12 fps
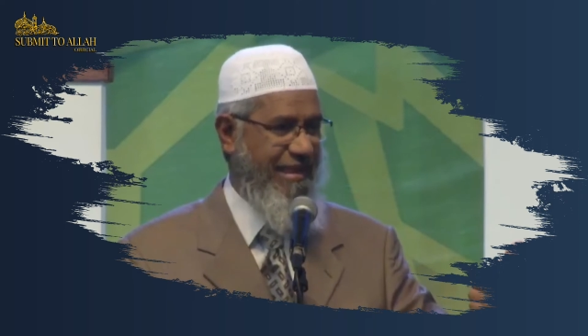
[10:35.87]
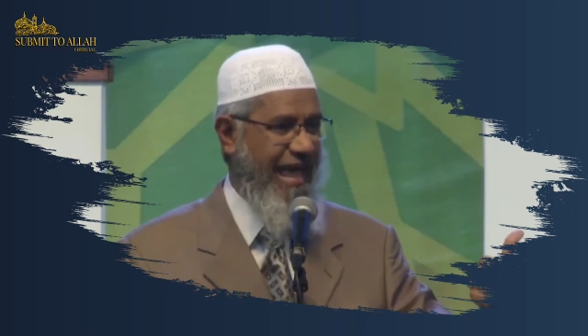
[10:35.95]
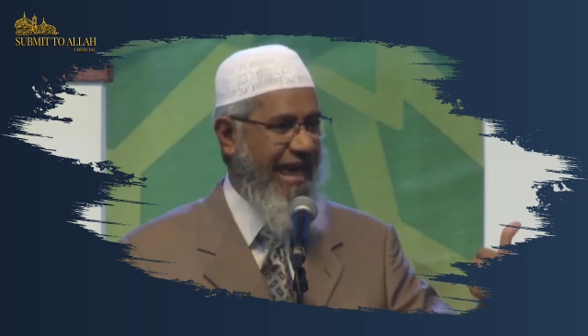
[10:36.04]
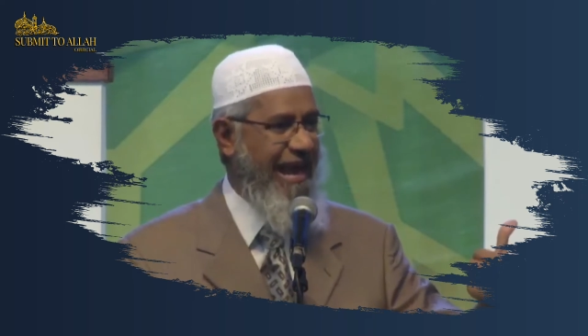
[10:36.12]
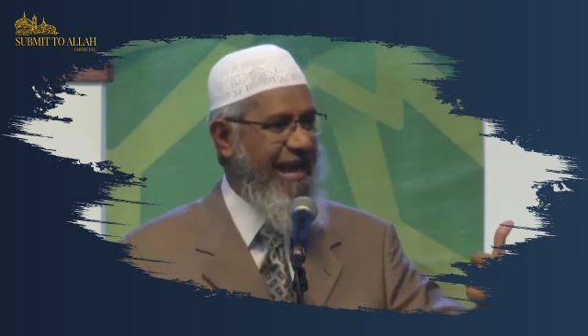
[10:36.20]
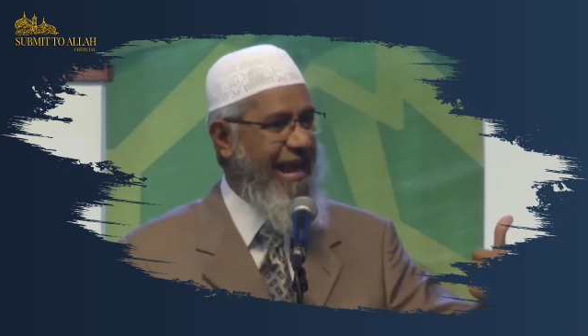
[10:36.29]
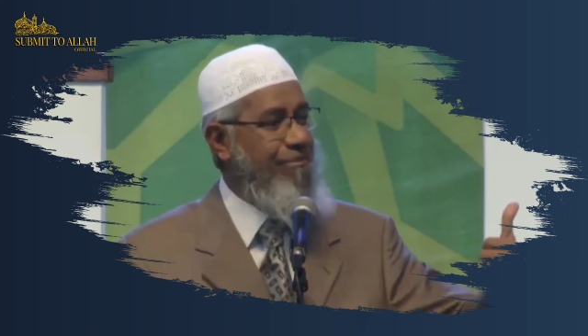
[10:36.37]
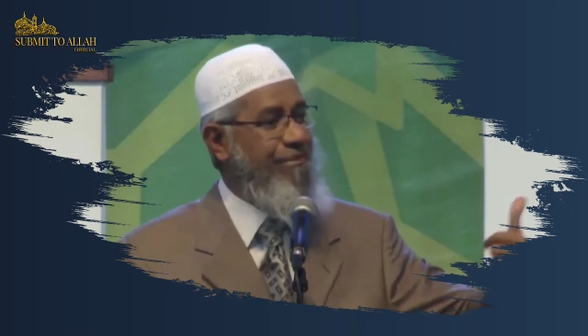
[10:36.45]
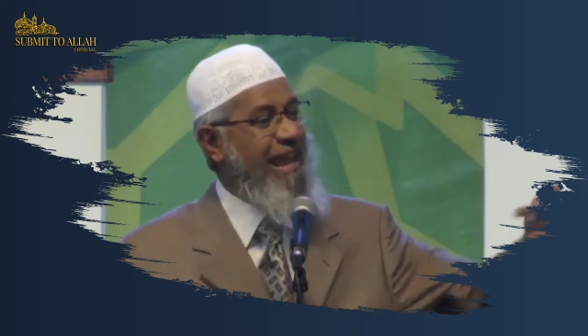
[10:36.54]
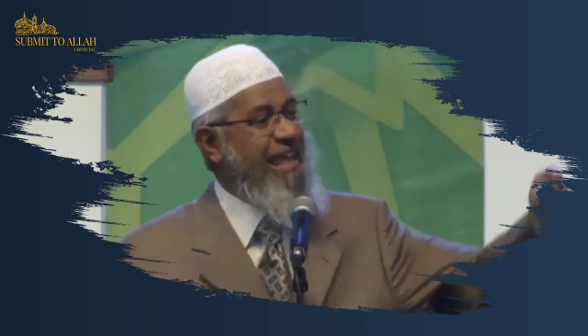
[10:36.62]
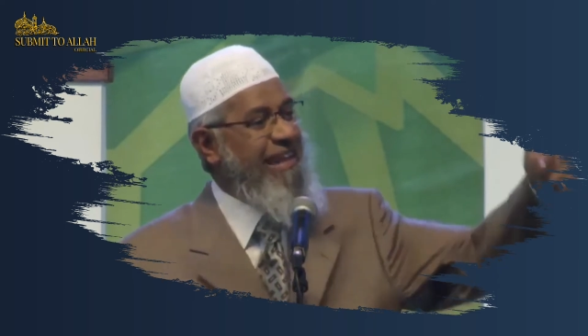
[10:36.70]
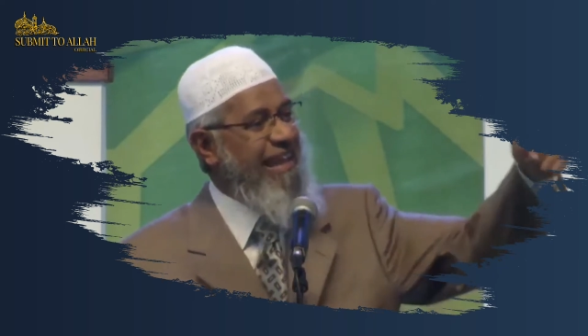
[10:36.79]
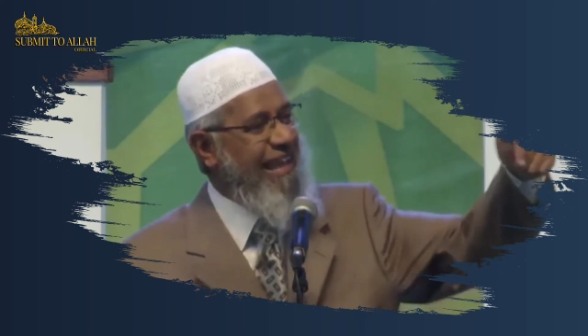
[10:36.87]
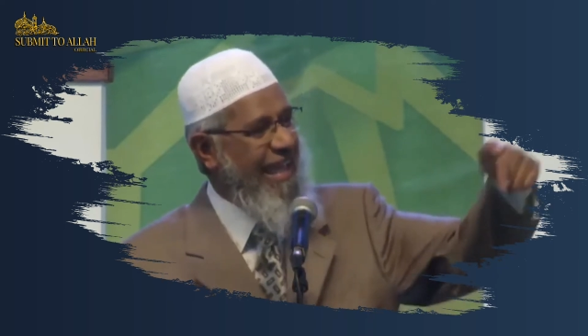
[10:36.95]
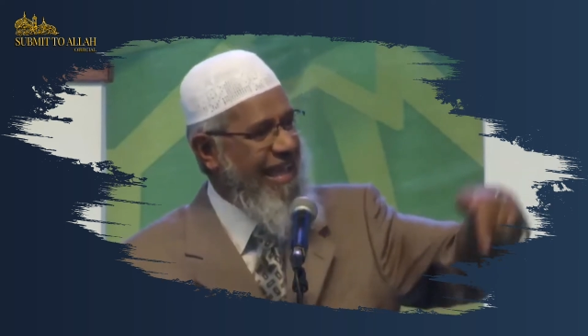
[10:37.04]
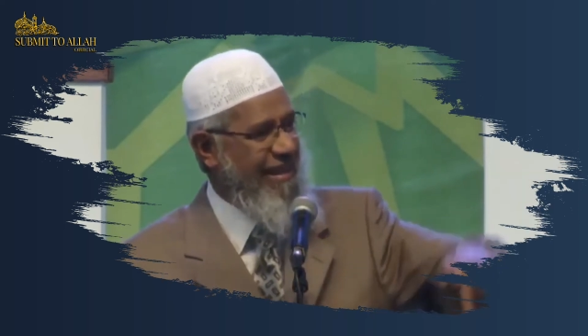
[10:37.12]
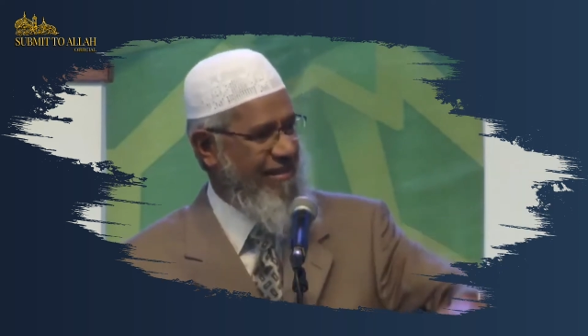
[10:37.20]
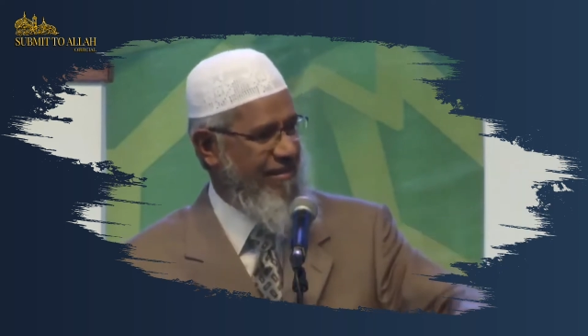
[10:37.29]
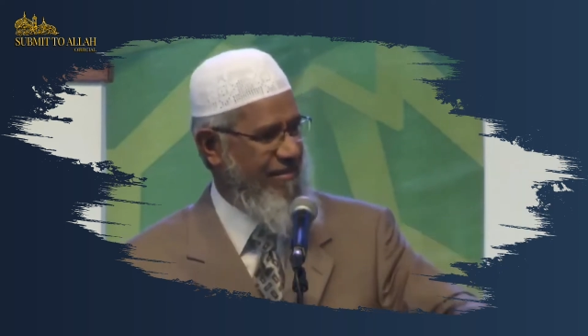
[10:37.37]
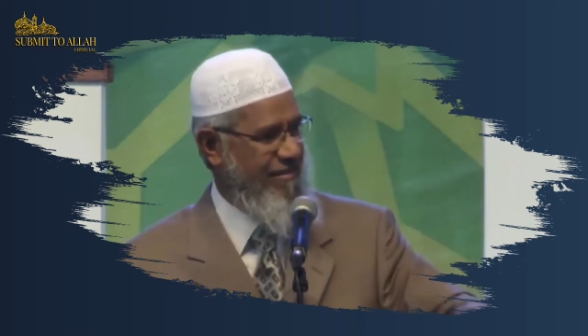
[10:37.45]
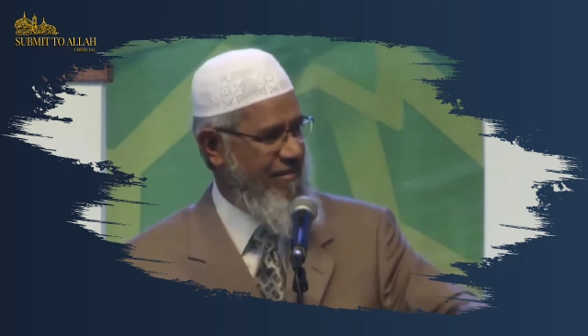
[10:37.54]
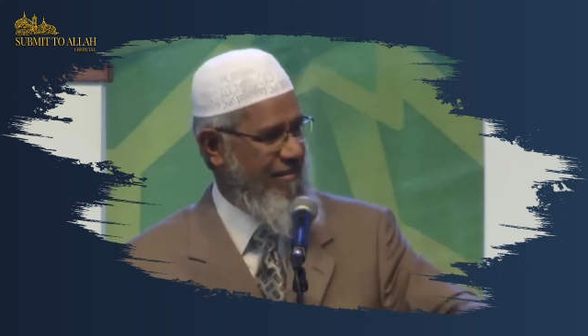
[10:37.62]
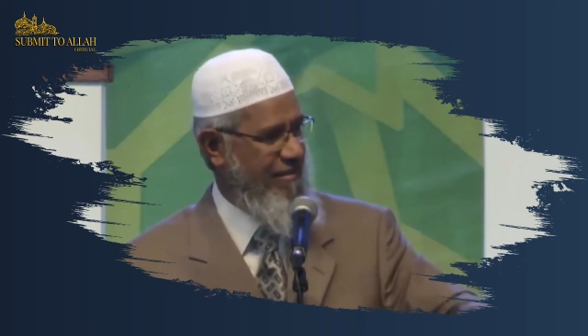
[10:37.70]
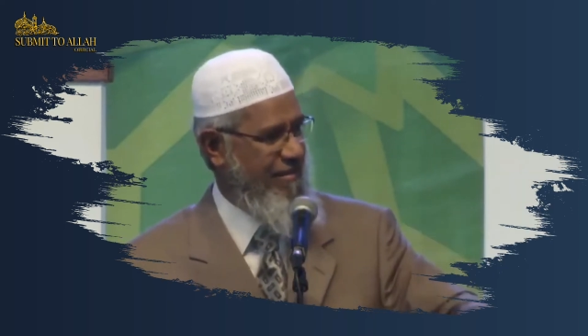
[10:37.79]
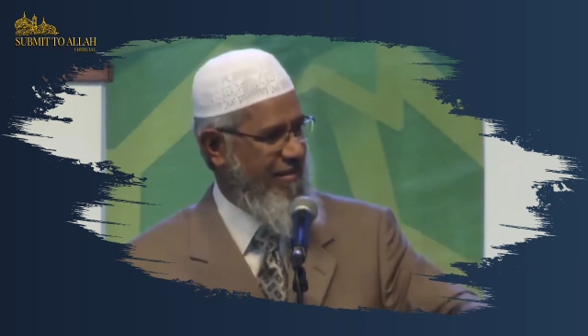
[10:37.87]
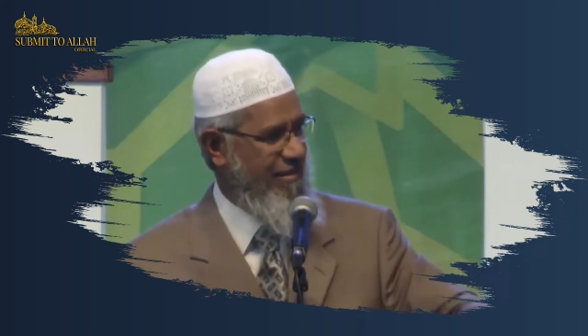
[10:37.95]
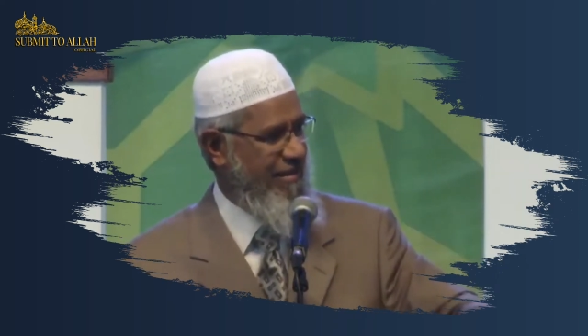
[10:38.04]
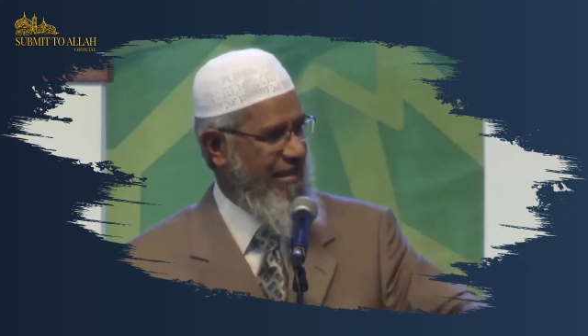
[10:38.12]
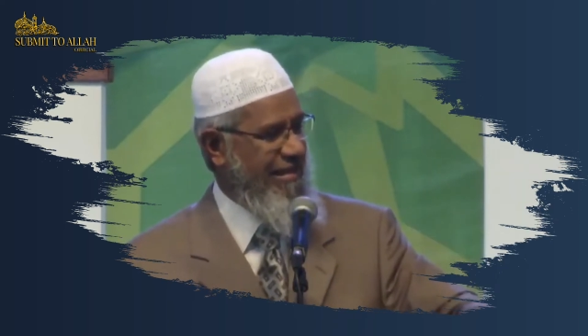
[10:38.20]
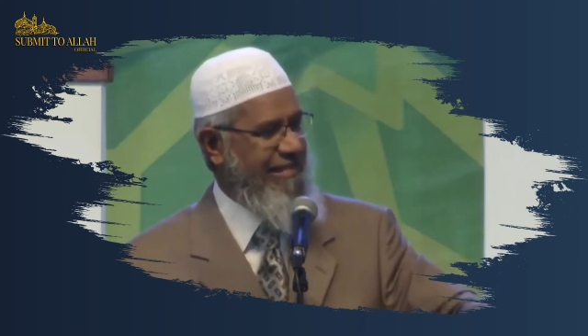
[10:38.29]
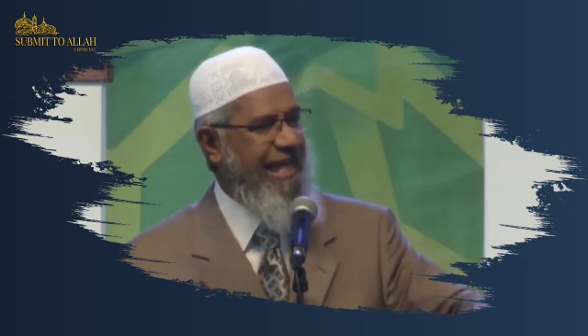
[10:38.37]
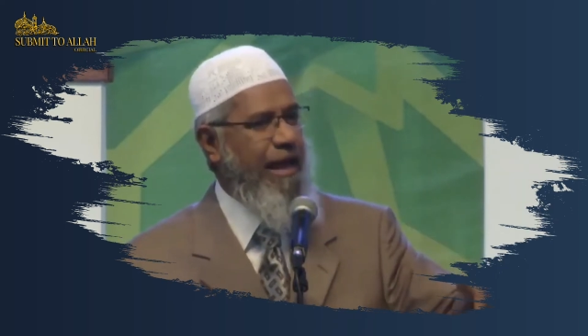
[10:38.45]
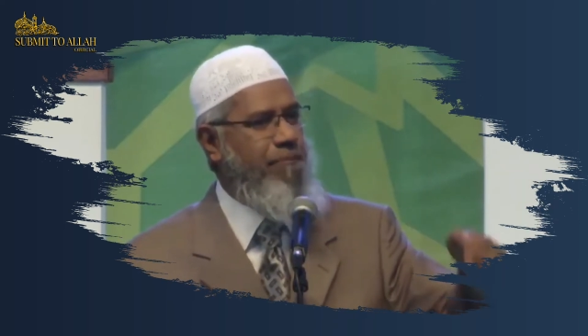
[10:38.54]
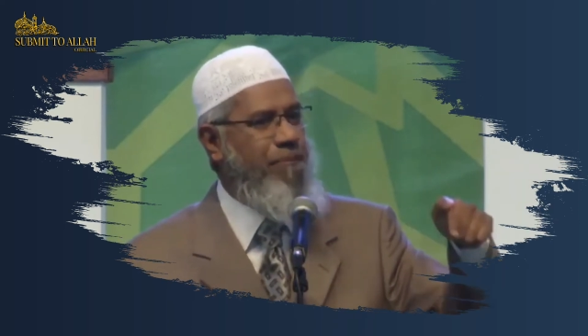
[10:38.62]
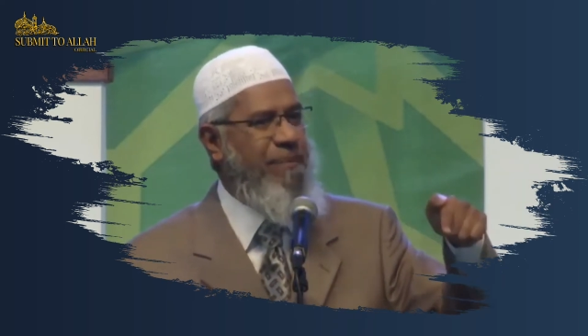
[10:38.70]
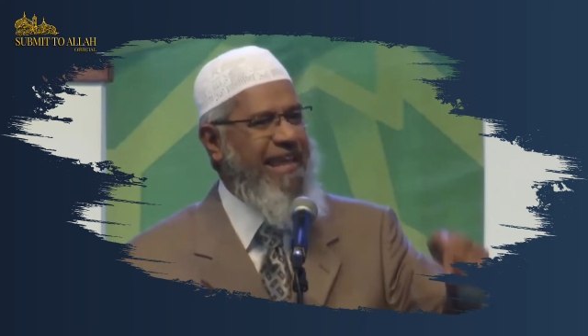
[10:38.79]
And I'm telling it again. That